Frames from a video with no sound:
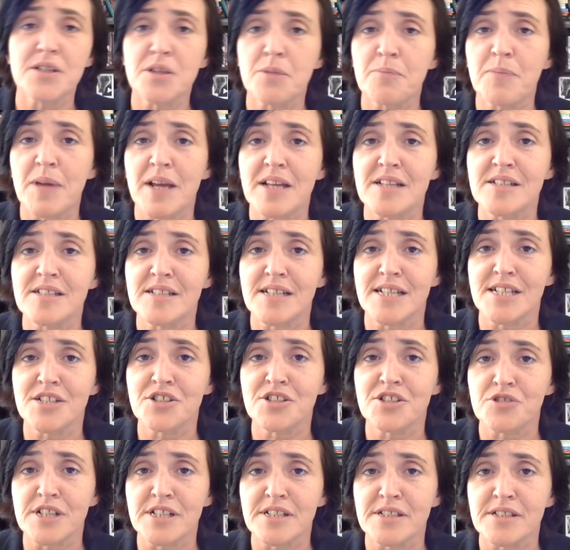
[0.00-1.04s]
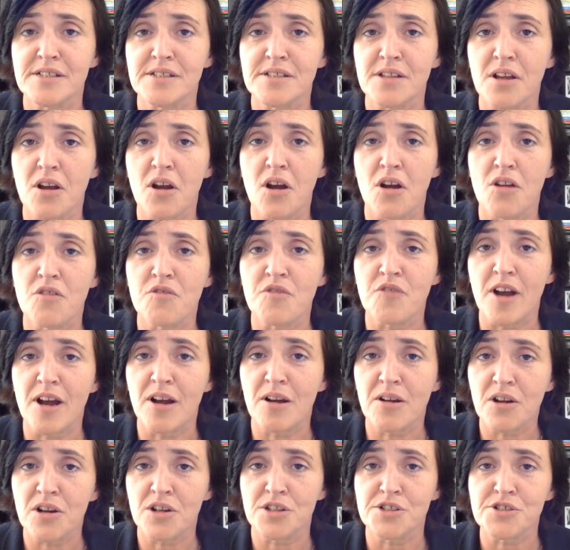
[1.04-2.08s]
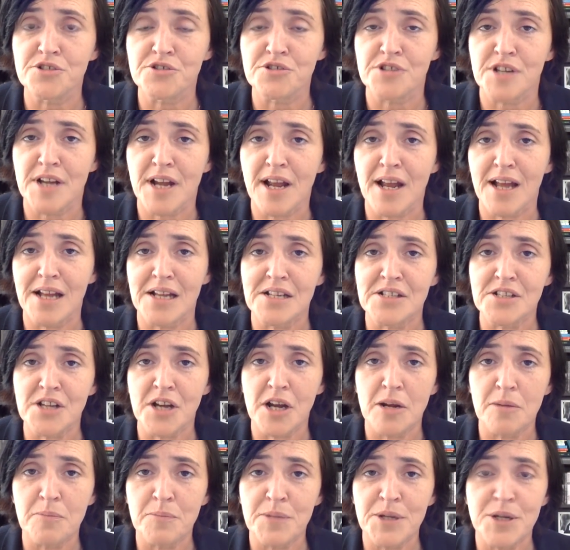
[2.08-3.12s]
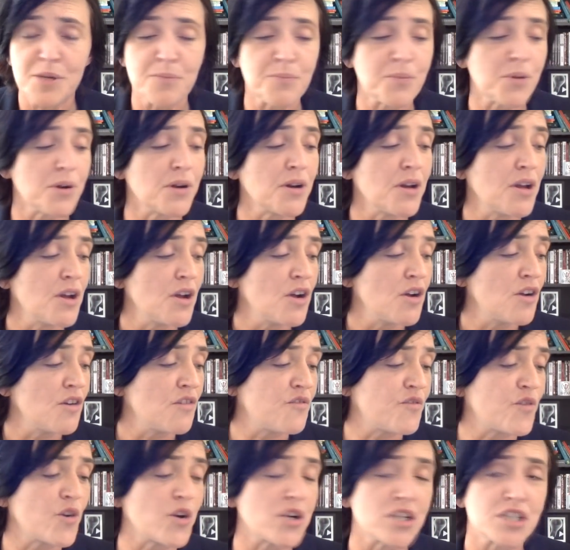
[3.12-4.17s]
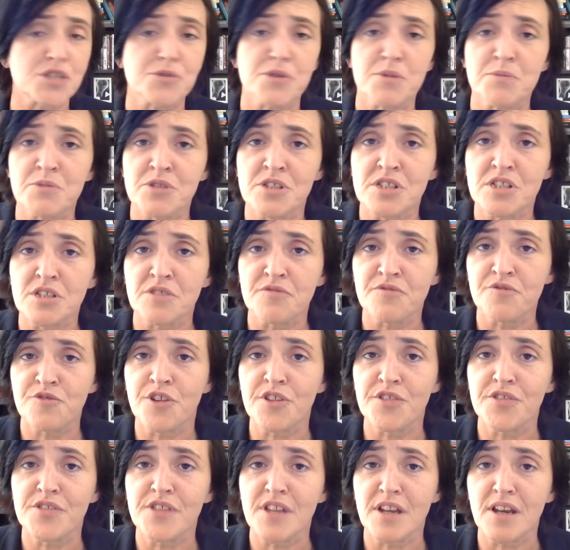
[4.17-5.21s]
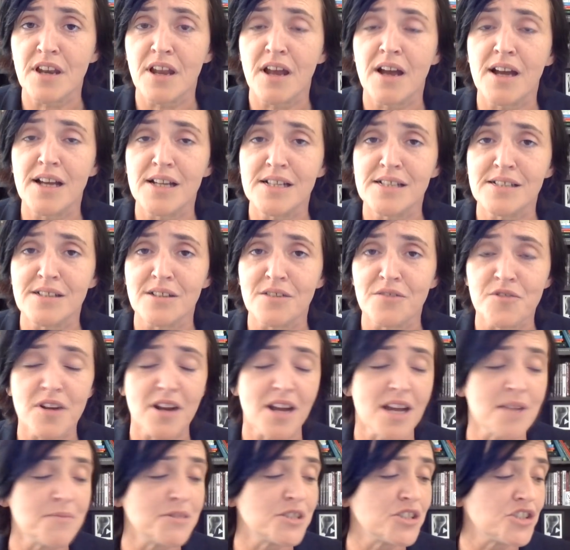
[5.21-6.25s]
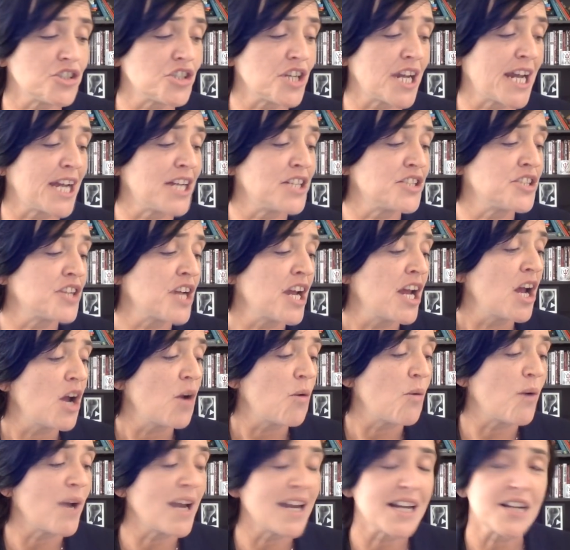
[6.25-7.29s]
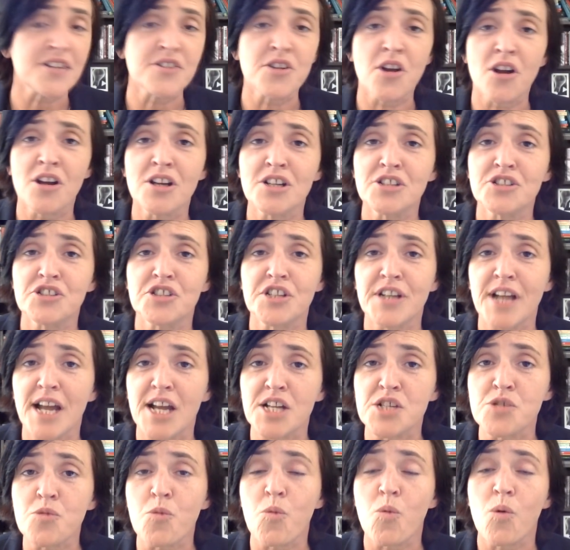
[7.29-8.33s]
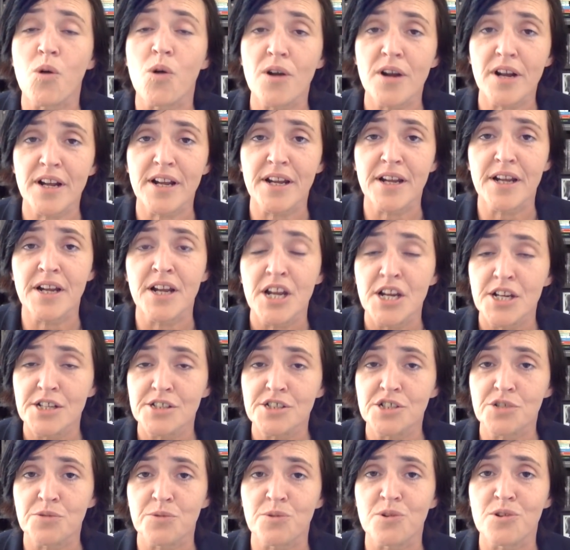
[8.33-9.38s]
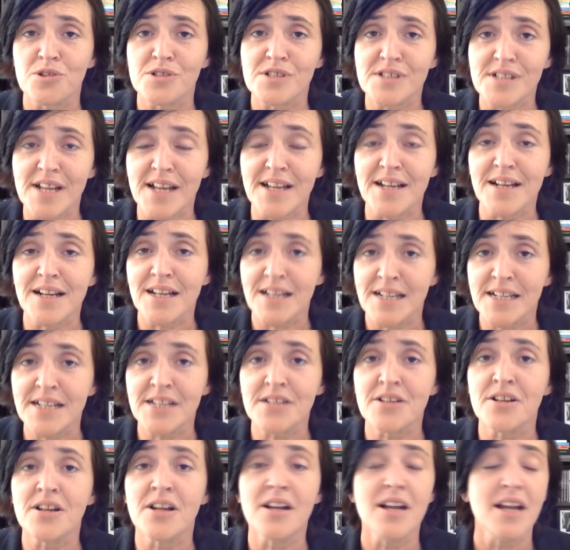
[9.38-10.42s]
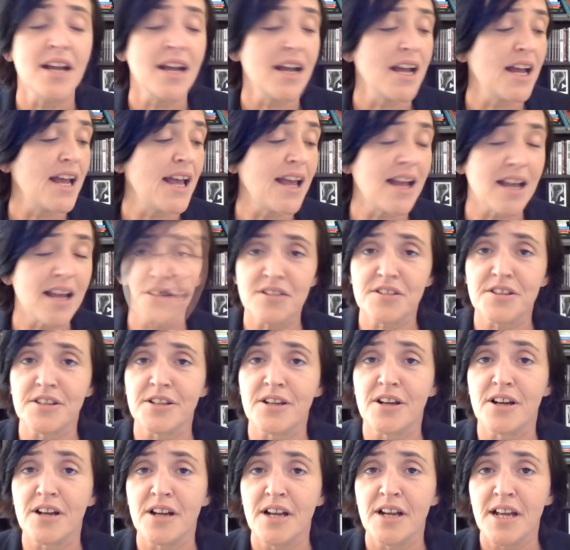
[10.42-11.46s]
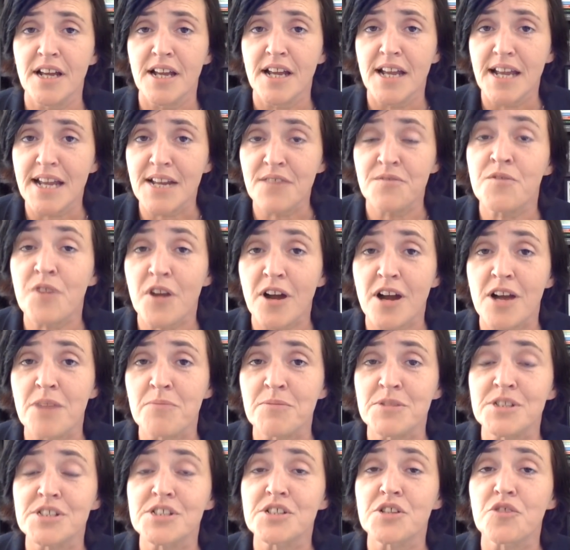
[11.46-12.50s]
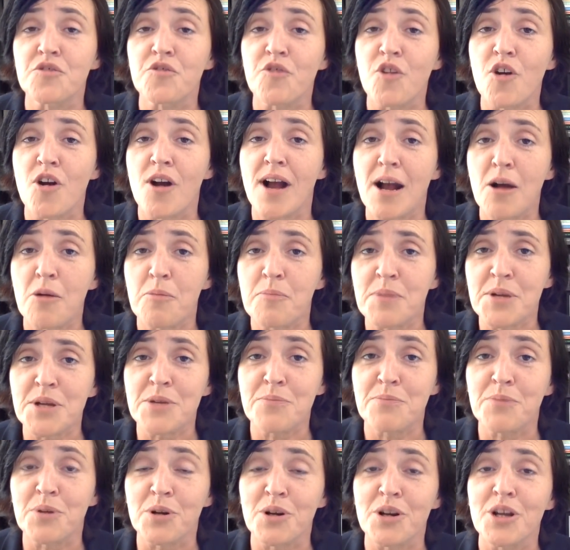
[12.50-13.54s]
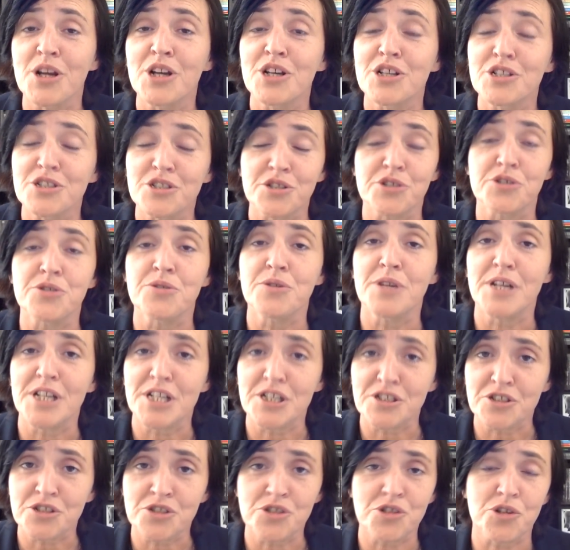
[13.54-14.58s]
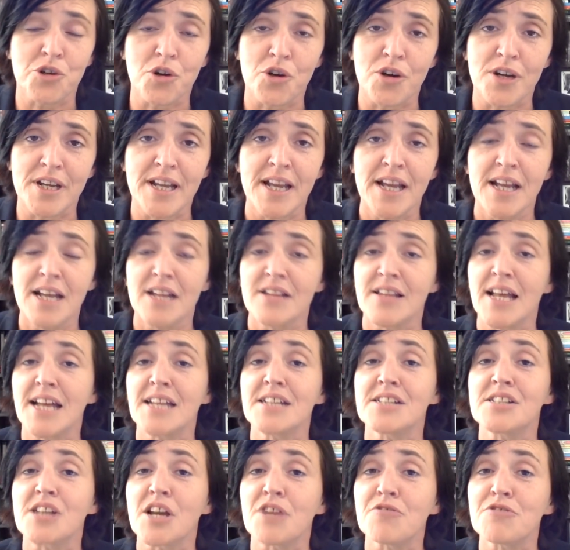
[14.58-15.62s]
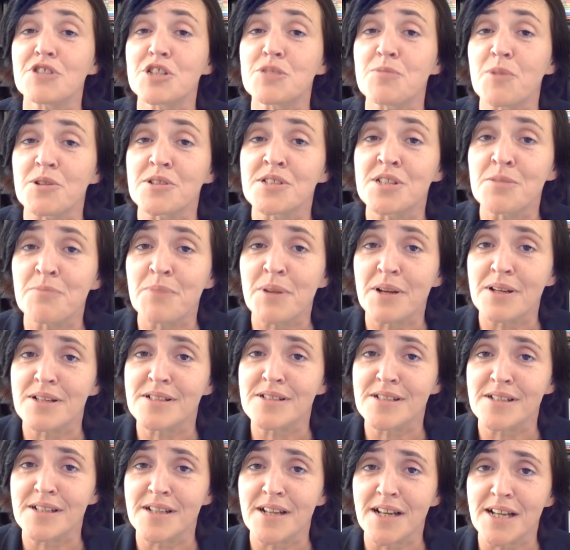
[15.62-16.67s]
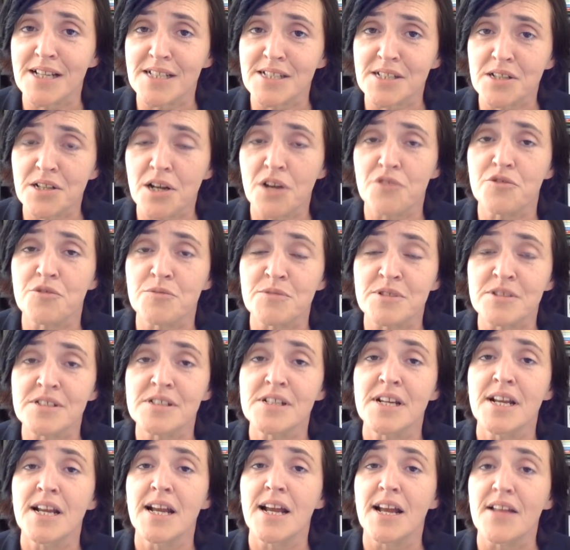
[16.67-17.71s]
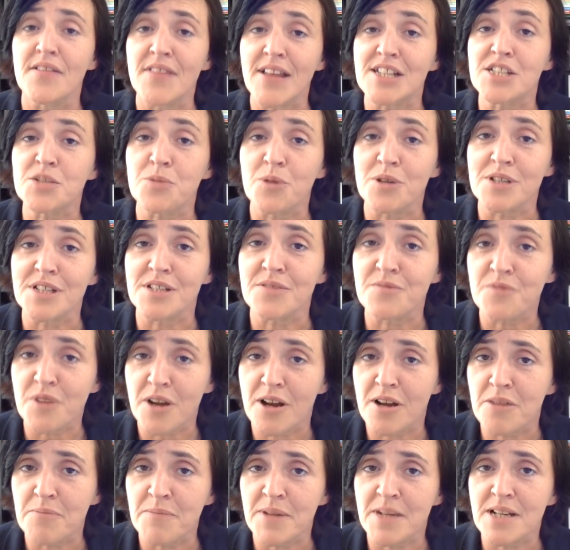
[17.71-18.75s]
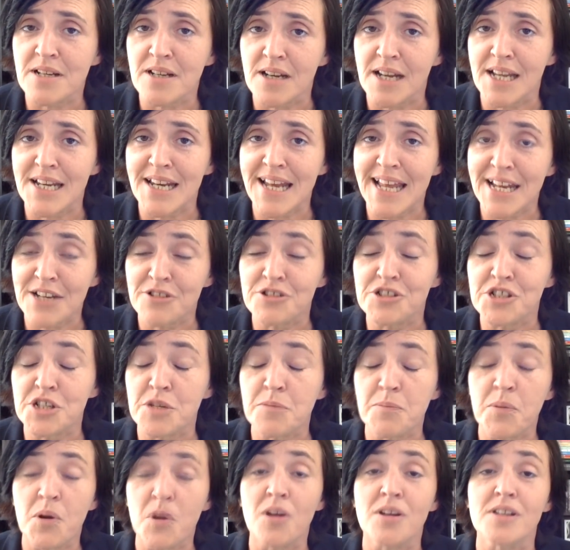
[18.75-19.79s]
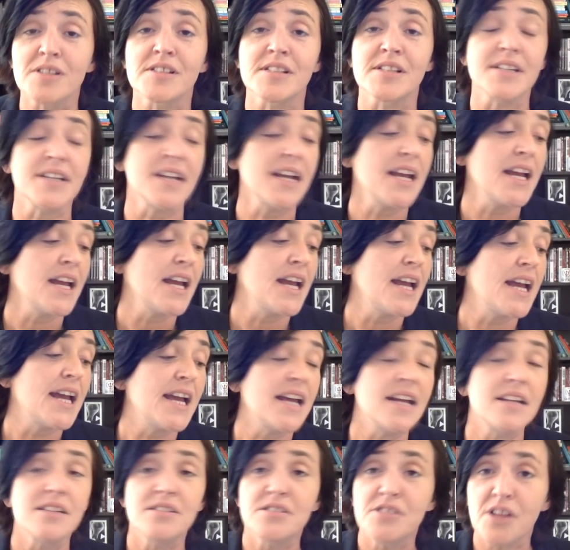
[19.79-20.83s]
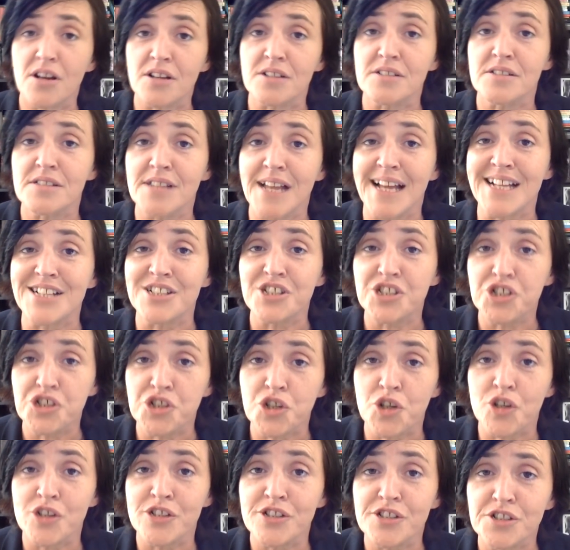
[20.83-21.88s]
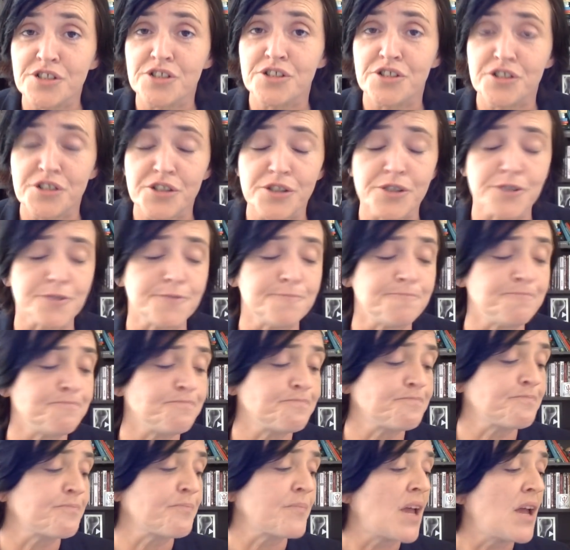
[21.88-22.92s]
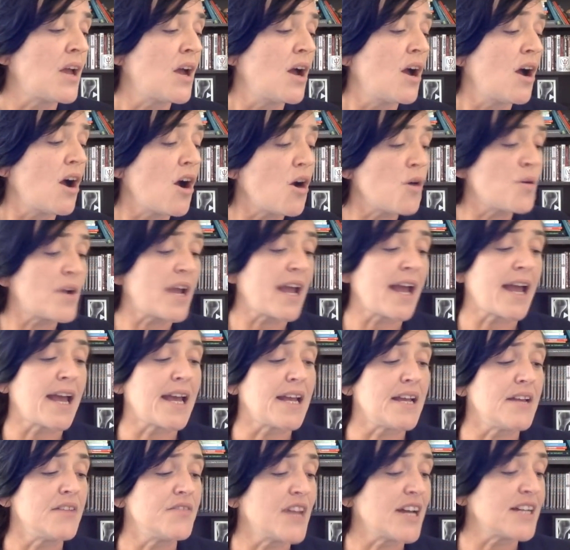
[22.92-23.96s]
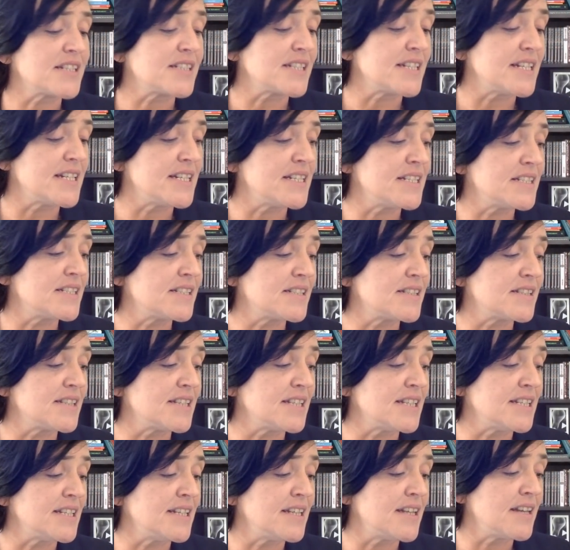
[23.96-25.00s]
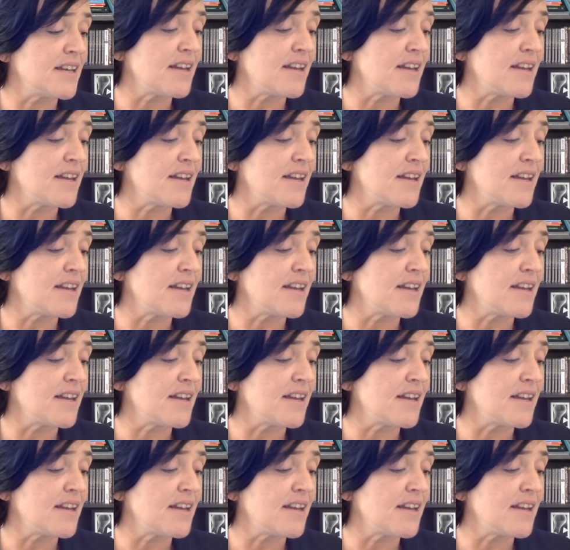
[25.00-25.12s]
the best interests of our country and our people first. We must confront the lies of climate change while acknowledging and working towards a cleaner, healthier environment for our people to enjoy. That is our responsibility as a government, and that's what environmental and energy policy does and should do. Okay, that is the